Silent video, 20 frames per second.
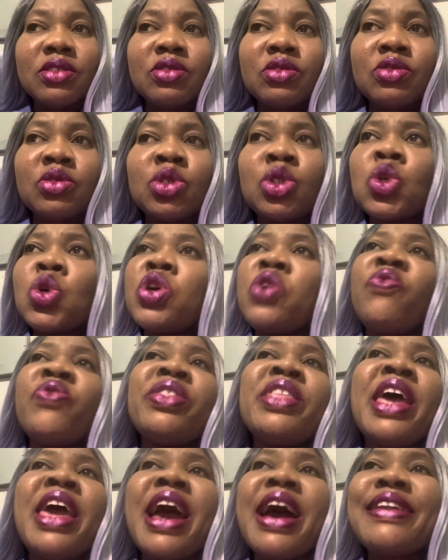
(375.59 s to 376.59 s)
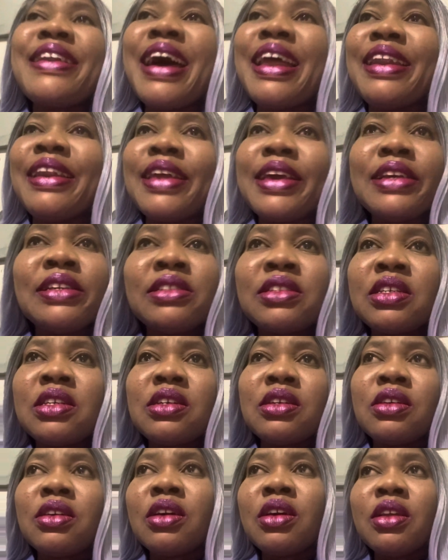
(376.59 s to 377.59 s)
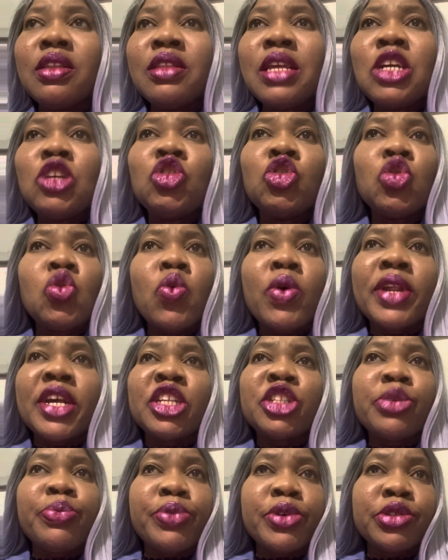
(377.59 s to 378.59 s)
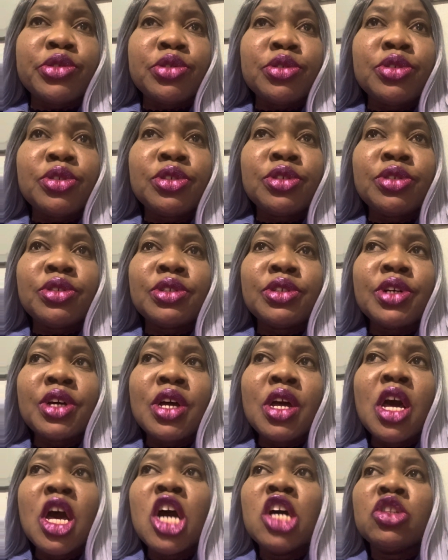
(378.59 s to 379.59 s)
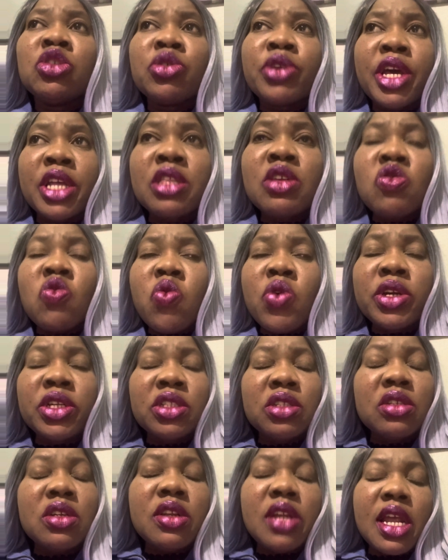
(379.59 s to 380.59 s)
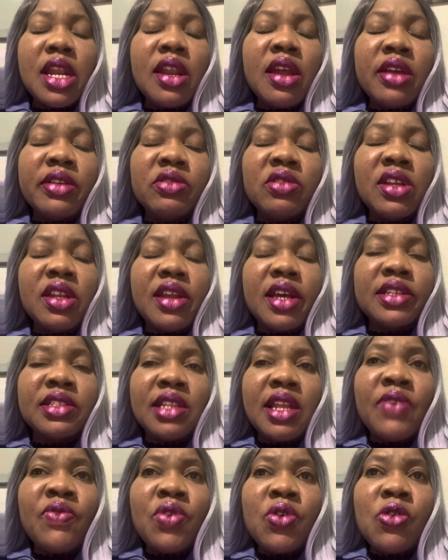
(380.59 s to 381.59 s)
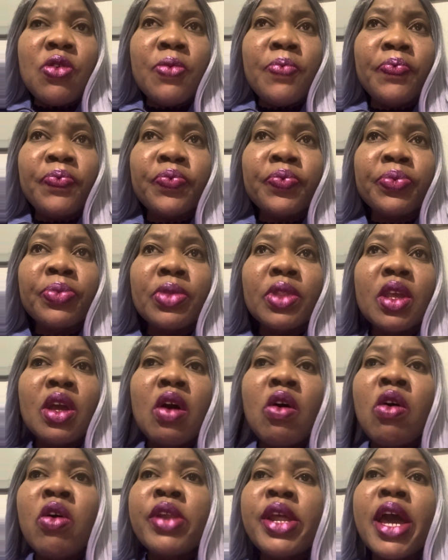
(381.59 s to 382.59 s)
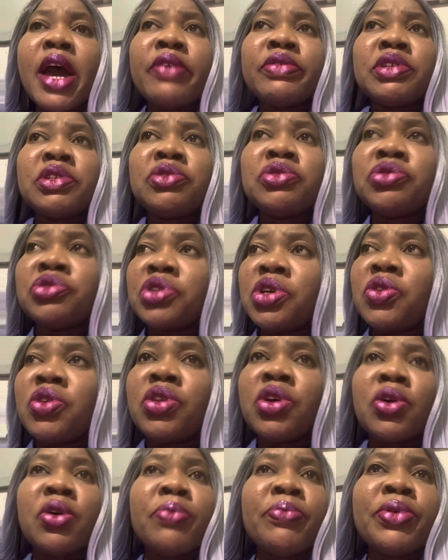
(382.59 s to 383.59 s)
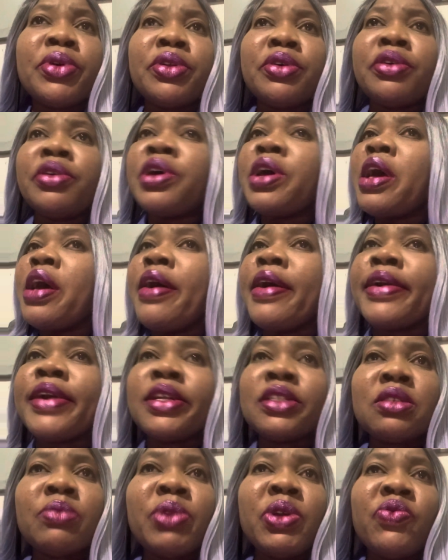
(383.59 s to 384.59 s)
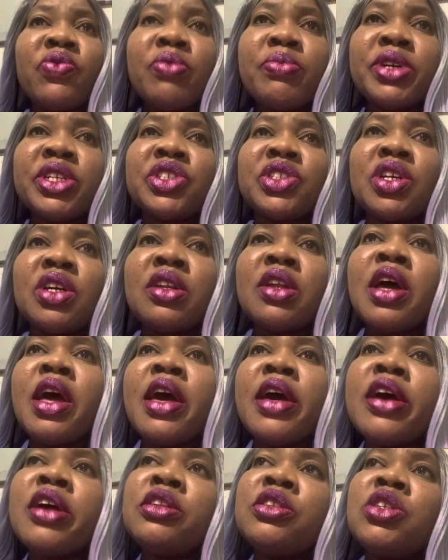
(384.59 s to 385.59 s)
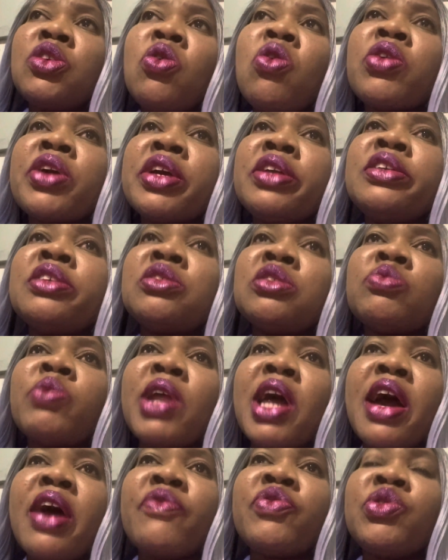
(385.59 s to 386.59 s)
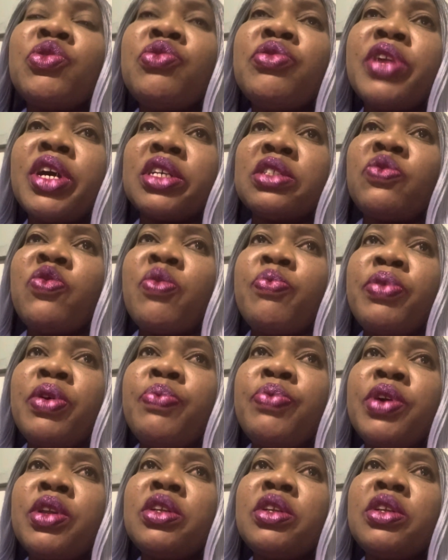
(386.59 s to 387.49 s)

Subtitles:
So if they are not lazy, they do what they're supposed to do to get the coins to the net, to the next level. All they have to do, turn on the computer, get some information, and see, okay, this is what I have to do next for Pepe.